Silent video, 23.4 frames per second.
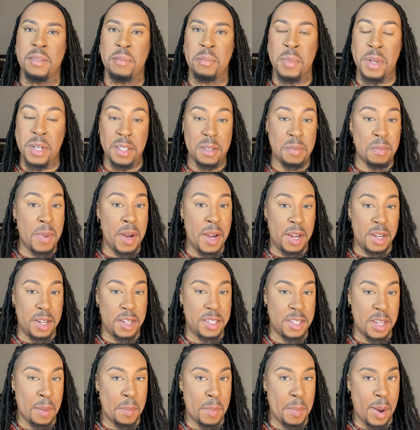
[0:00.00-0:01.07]
But it's mine
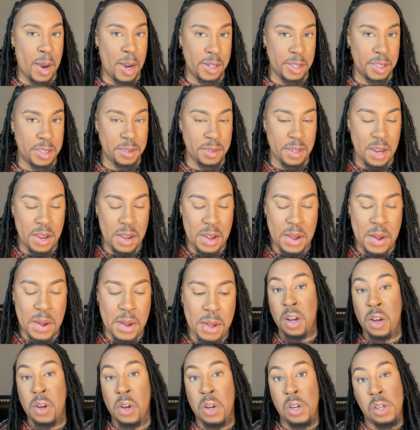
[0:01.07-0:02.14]
because I bought it.
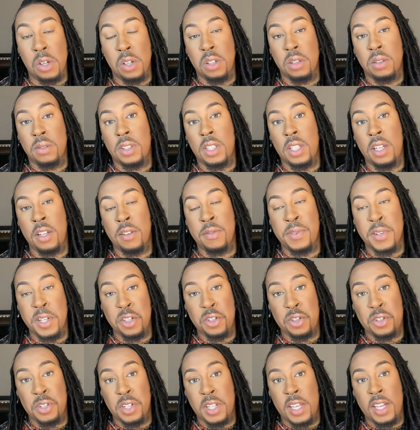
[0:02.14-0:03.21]

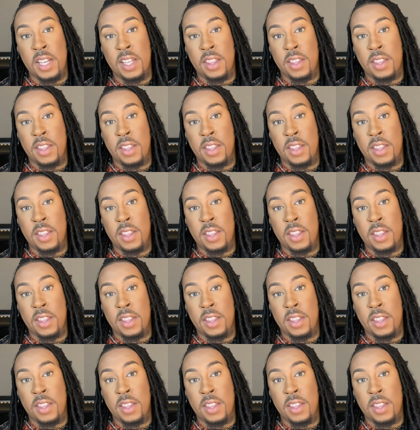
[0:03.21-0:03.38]
Eventually,